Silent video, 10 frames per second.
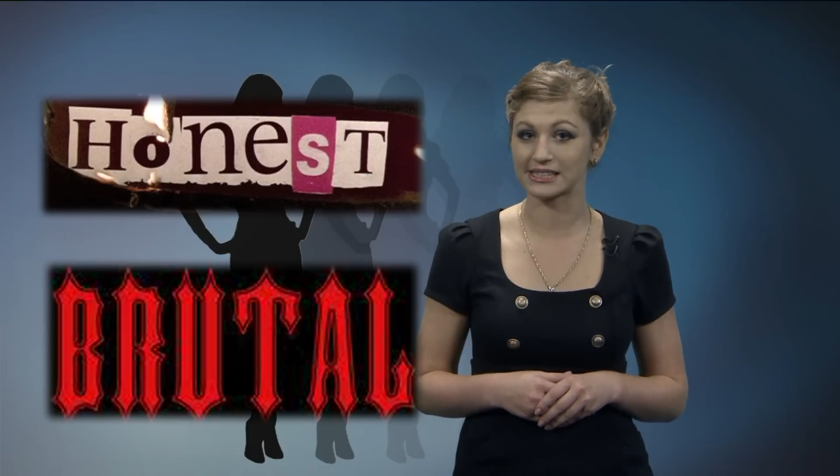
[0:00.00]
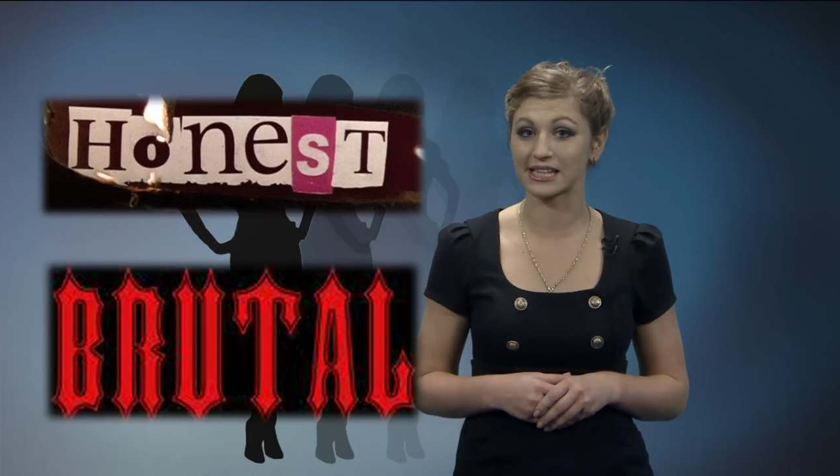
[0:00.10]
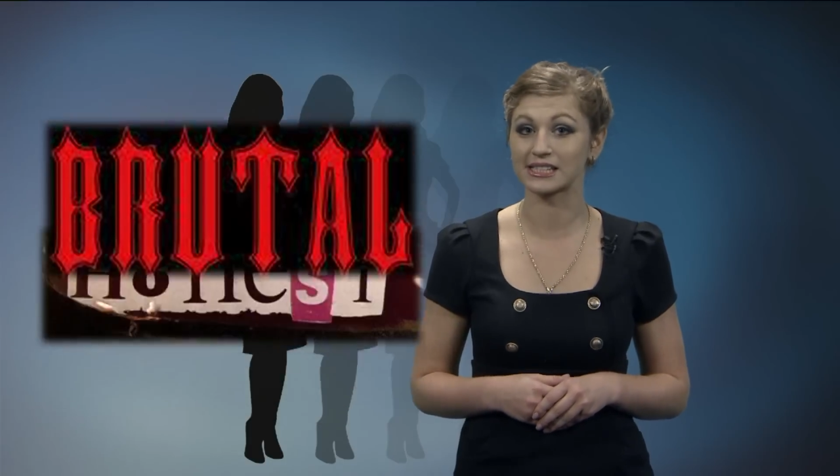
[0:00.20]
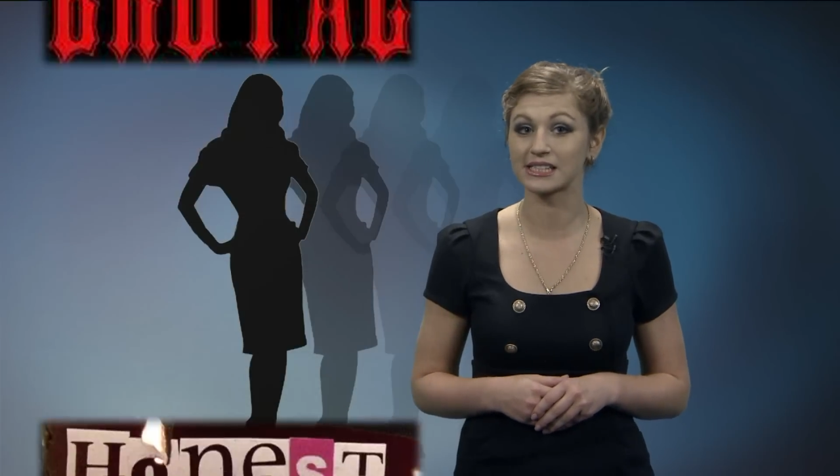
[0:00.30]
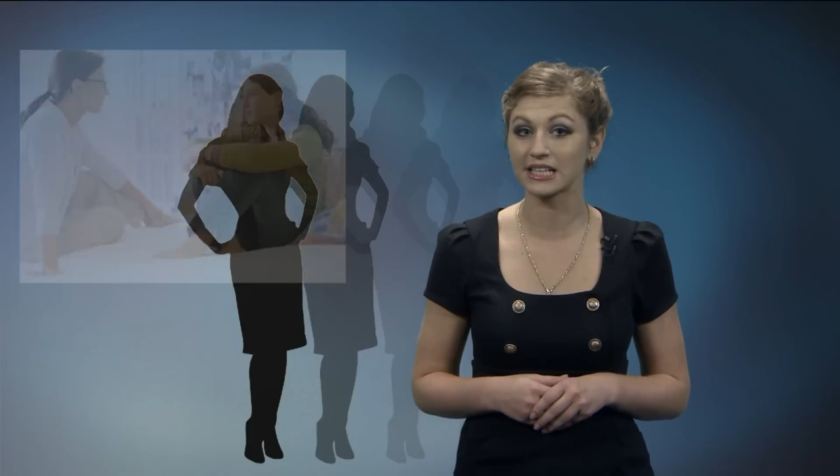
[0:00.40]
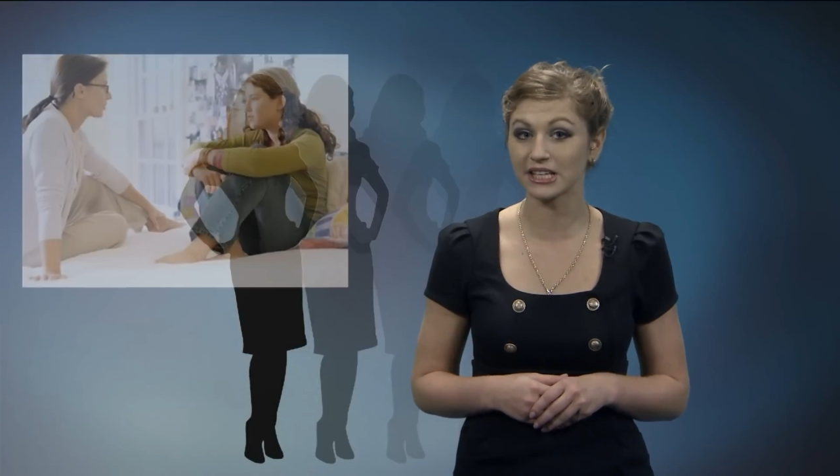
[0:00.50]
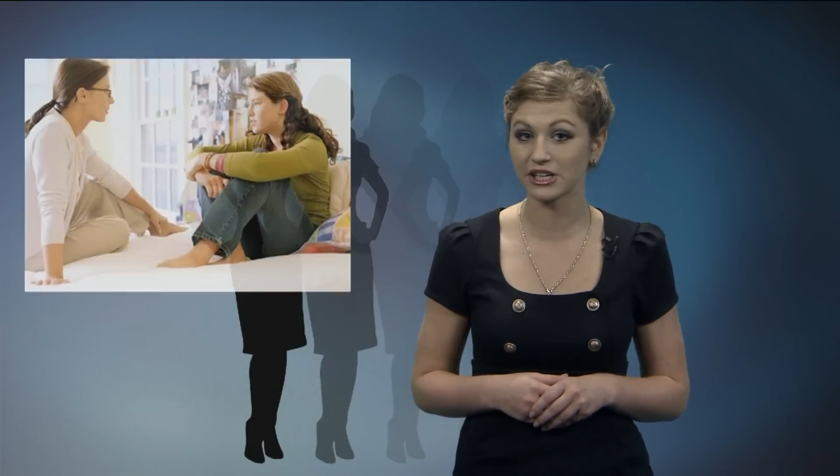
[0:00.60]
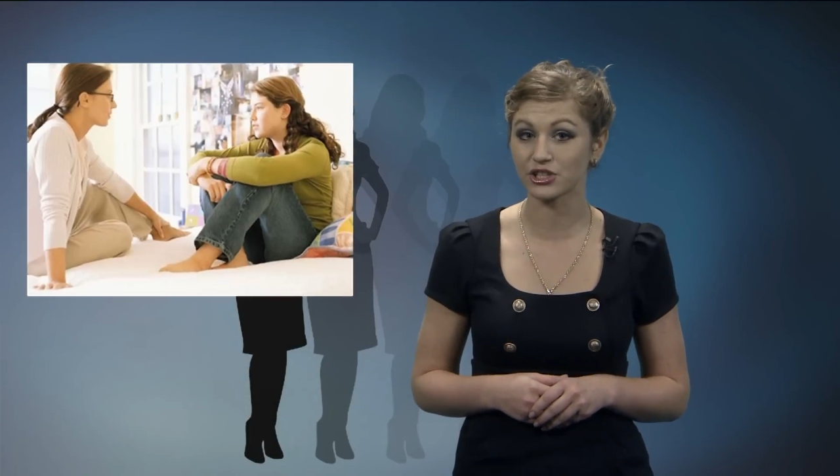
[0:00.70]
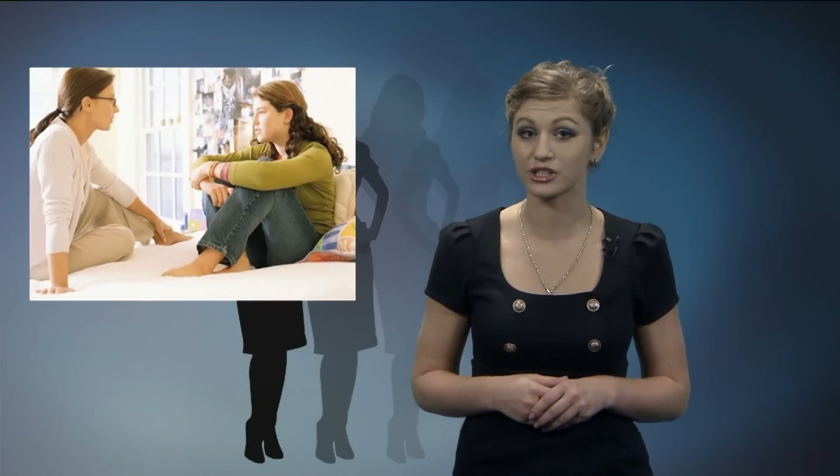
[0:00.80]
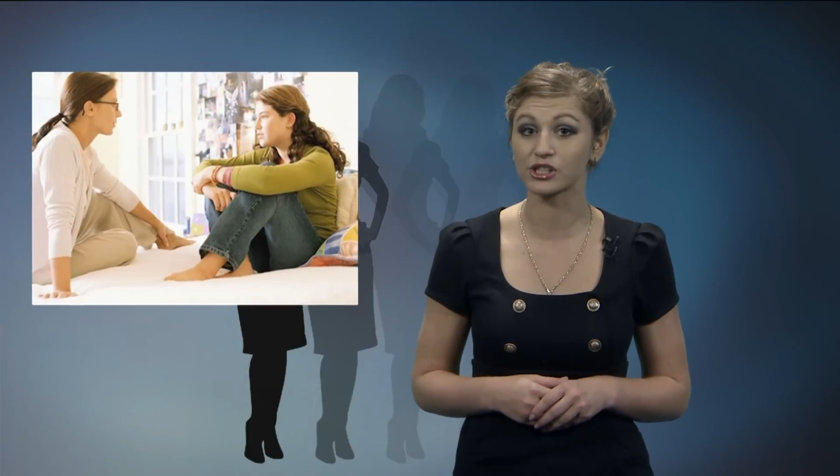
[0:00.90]
It says
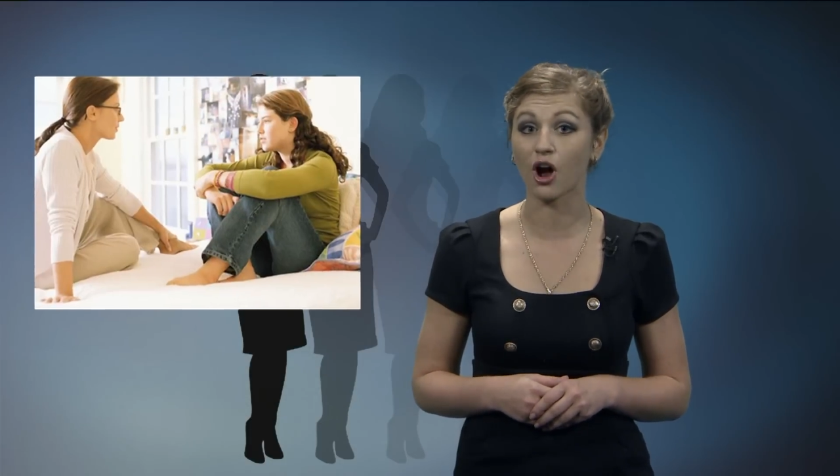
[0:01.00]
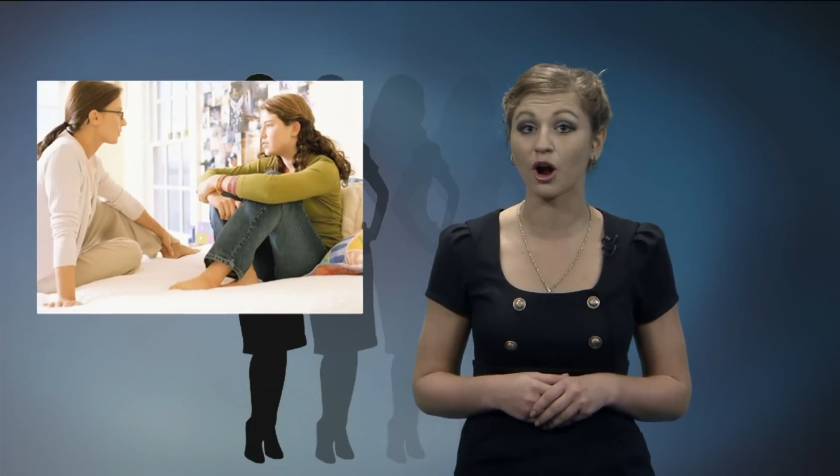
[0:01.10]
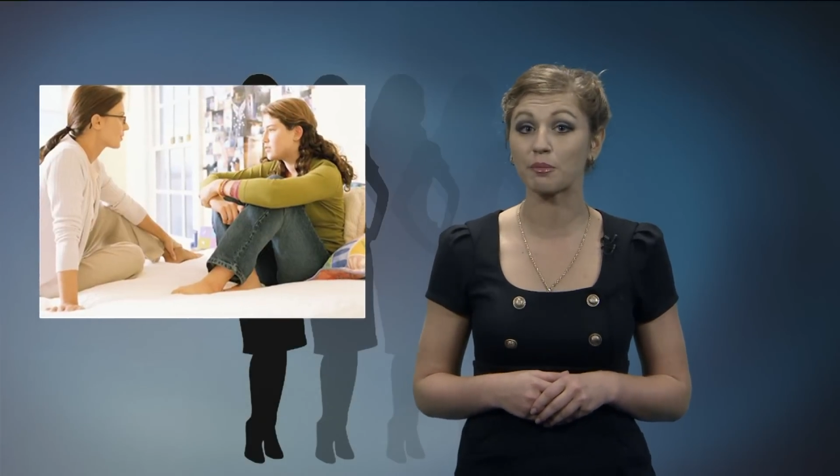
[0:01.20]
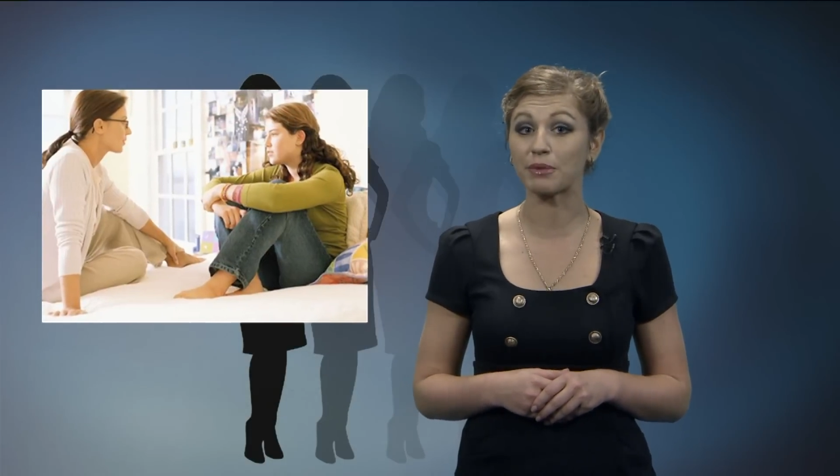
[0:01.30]
teenagers are